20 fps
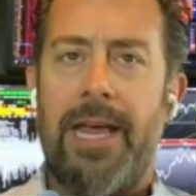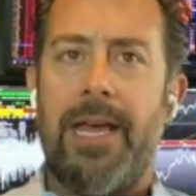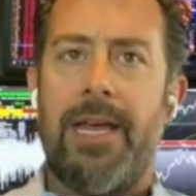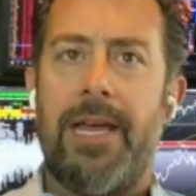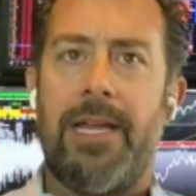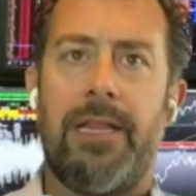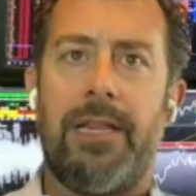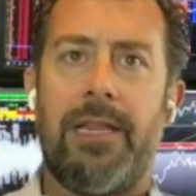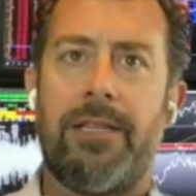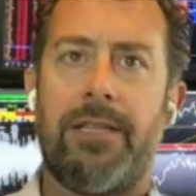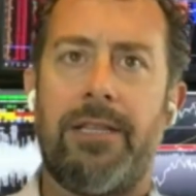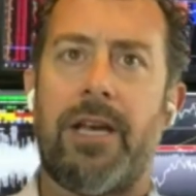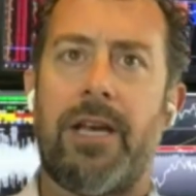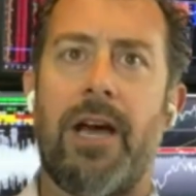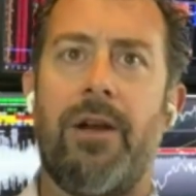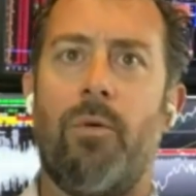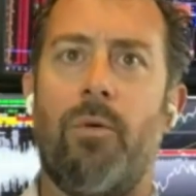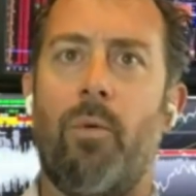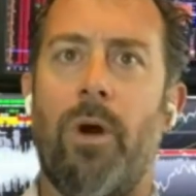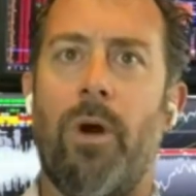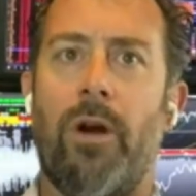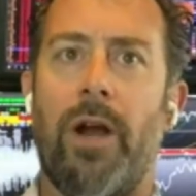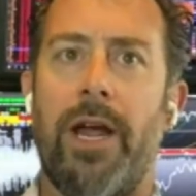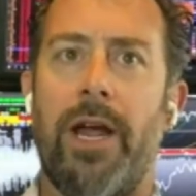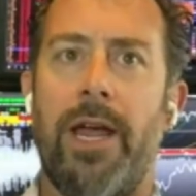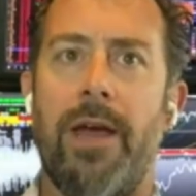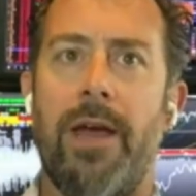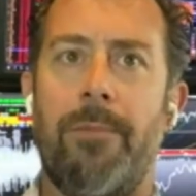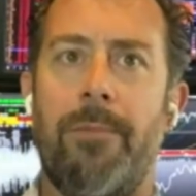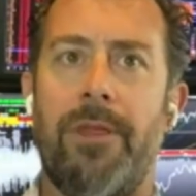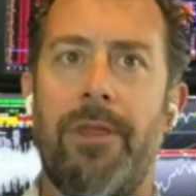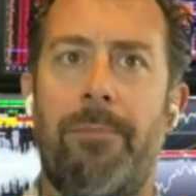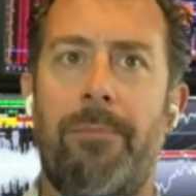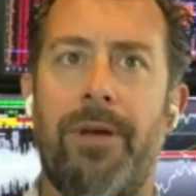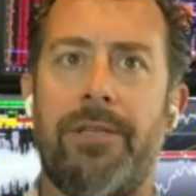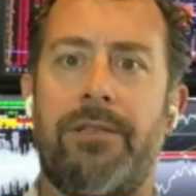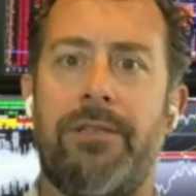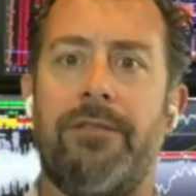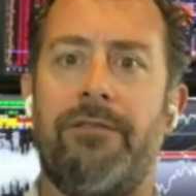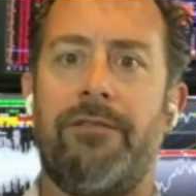And that's kind of where I am and
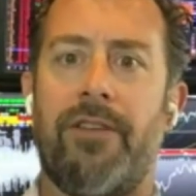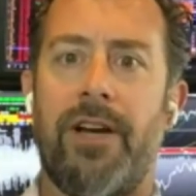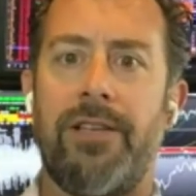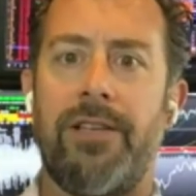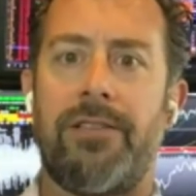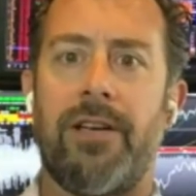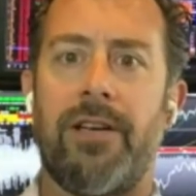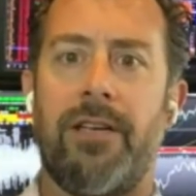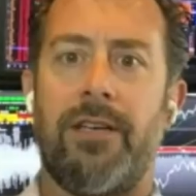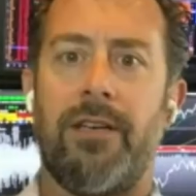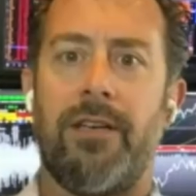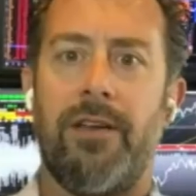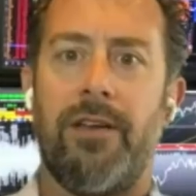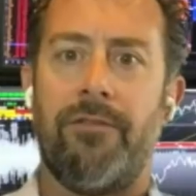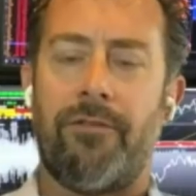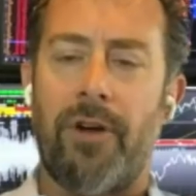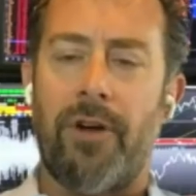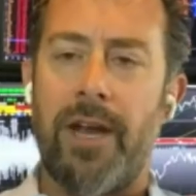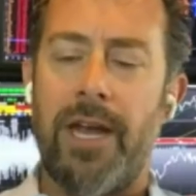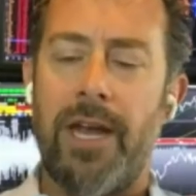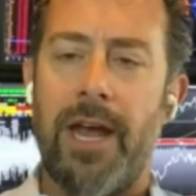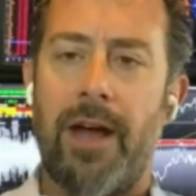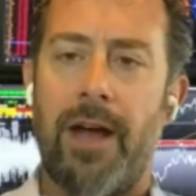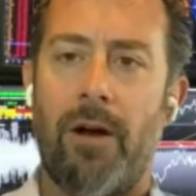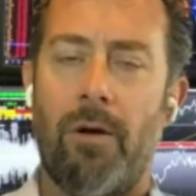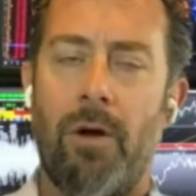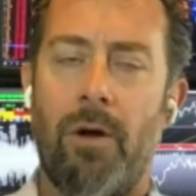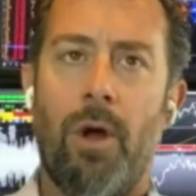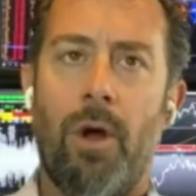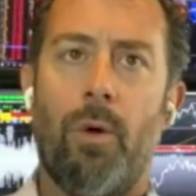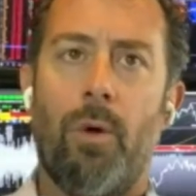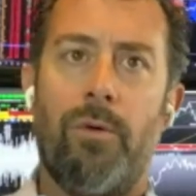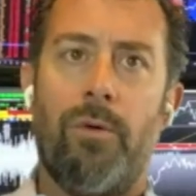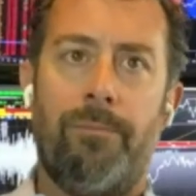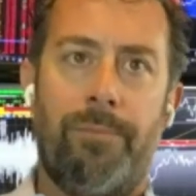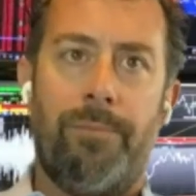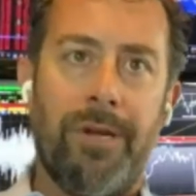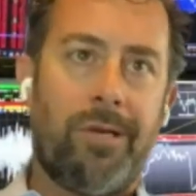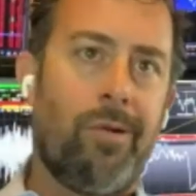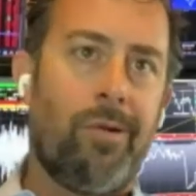the best advice I could give right now
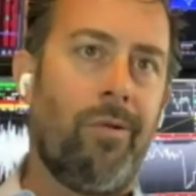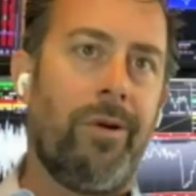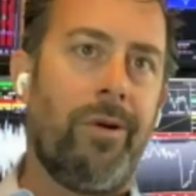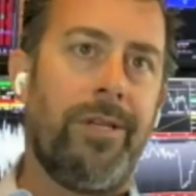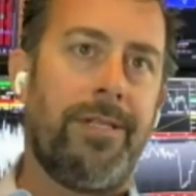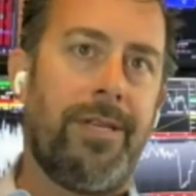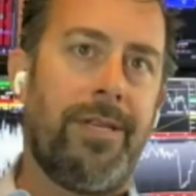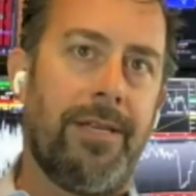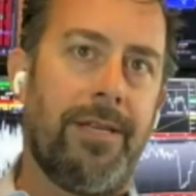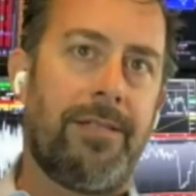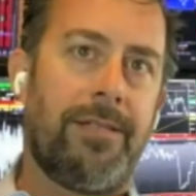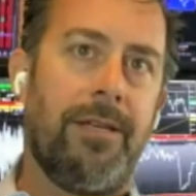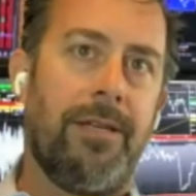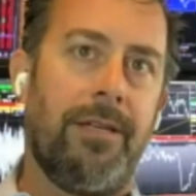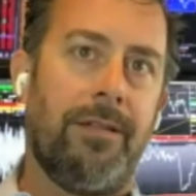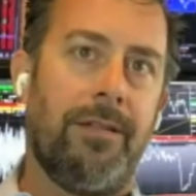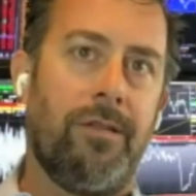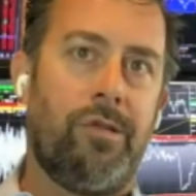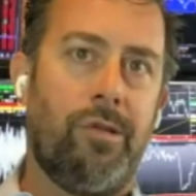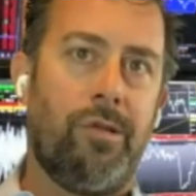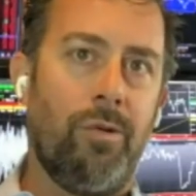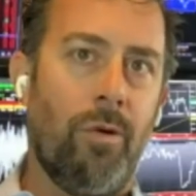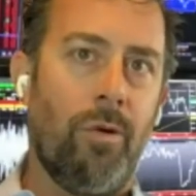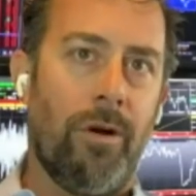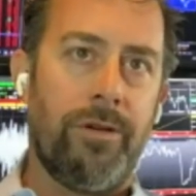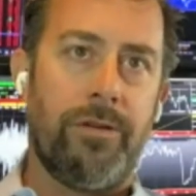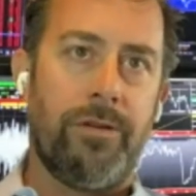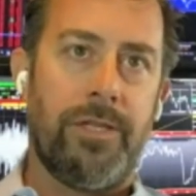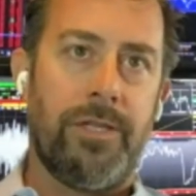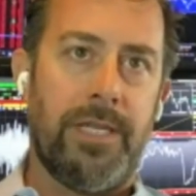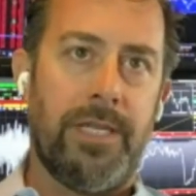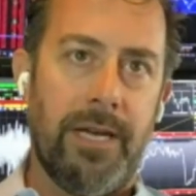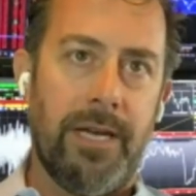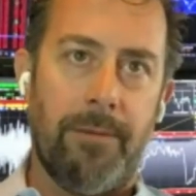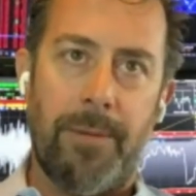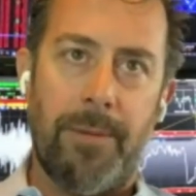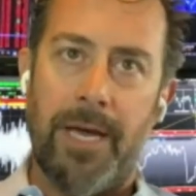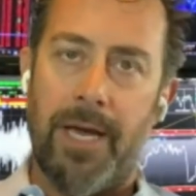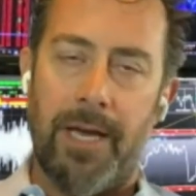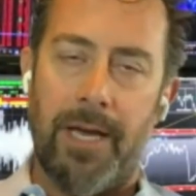with Bitcoin testing the 200
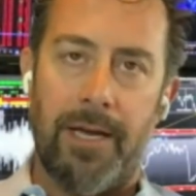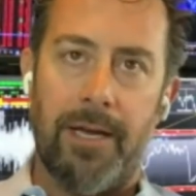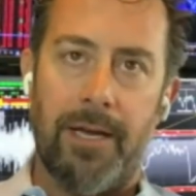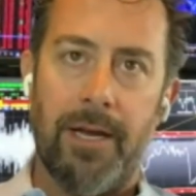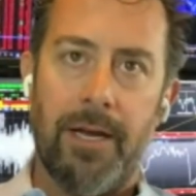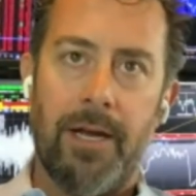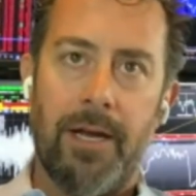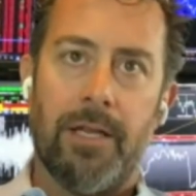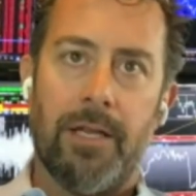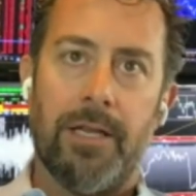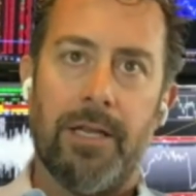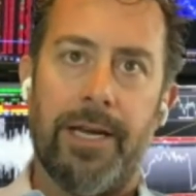DMA